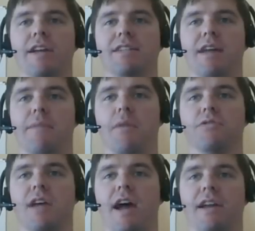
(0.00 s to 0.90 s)
demo
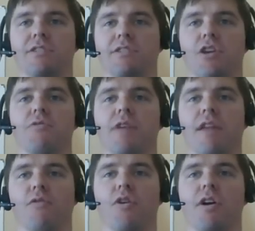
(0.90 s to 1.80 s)
site, so you
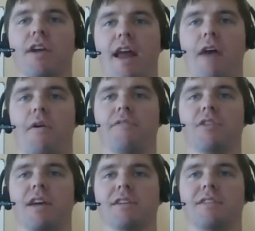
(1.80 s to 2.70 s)
can look at how
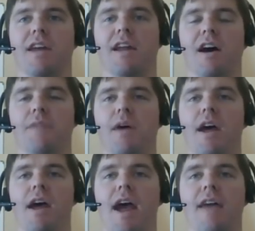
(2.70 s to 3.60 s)
everything's set up
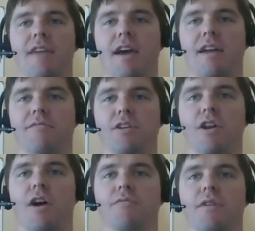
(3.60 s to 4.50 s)
and then, you
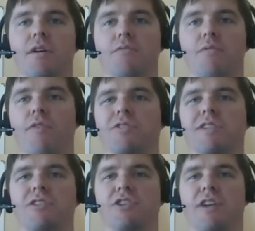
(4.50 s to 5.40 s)
know, reverse
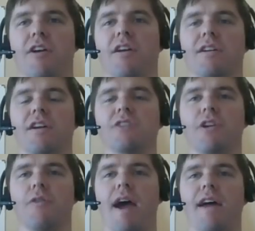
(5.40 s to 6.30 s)
engineer it. Because, you
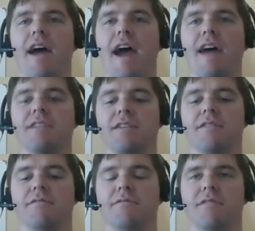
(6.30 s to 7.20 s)
know, as
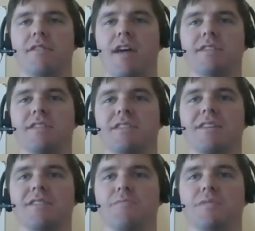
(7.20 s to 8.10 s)
a
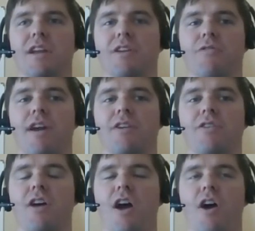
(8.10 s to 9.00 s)
systems integrator
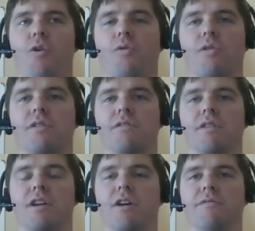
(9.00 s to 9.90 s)
or, you know,